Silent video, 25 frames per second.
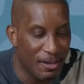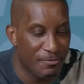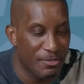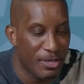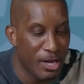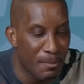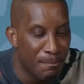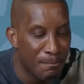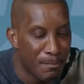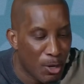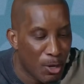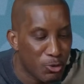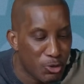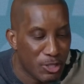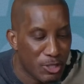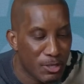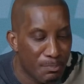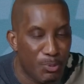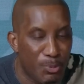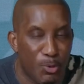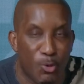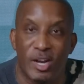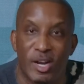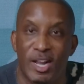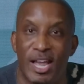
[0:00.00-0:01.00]
of their most
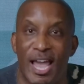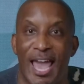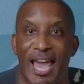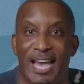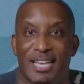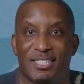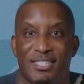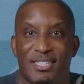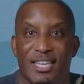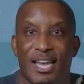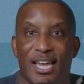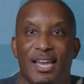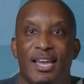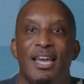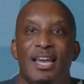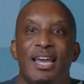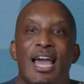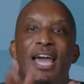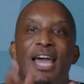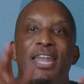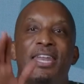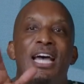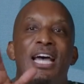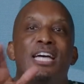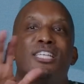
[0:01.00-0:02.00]
important asset,
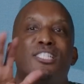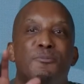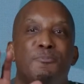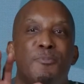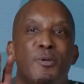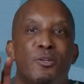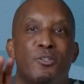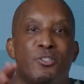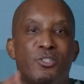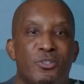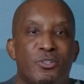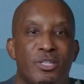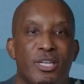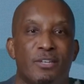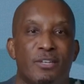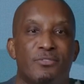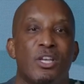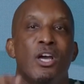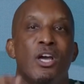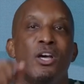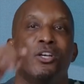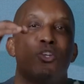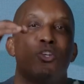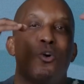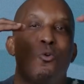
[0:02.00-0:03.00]
and that's spiritual gifts.
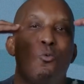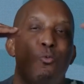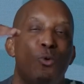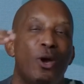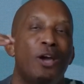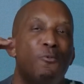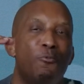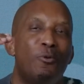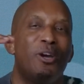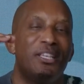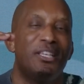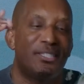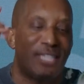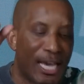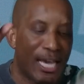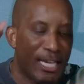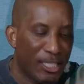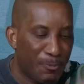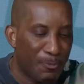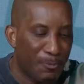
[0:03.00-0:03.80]
So when we say